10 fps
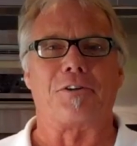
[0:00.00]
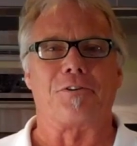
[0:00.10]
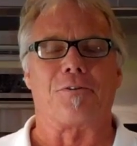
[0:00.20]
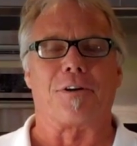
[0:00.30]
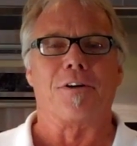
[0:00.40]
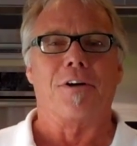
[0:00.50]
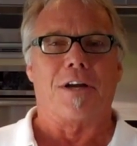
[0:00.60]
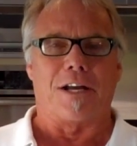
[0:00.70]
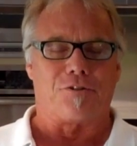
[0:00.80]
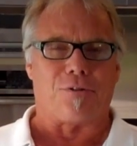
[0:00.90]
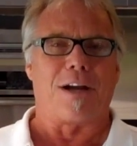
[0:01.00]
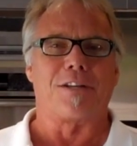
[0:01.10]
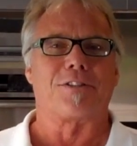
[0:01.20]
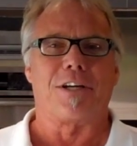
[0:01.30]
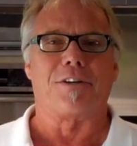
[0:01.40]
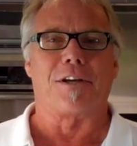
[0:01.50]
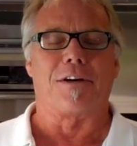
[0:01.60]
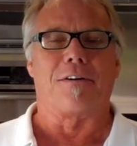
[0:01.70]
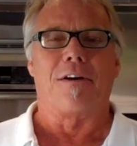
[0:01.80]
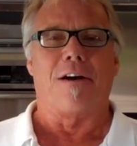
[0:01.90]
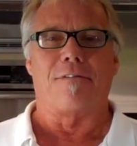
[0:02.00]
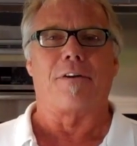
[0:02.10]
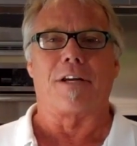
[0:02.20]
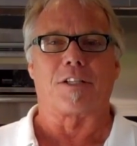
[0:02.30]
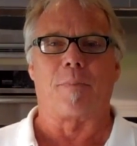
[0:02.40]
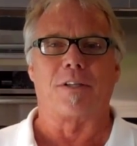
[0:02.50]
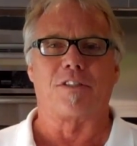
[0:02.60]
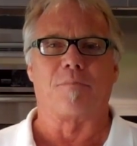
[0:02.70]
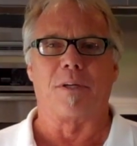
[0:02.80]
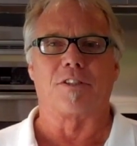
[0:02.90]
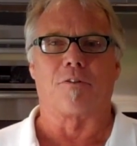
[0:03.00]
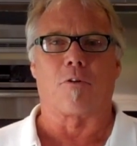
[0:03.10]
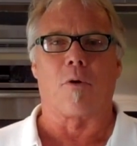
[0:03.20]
your door, and trying to sell you a very expensive piece of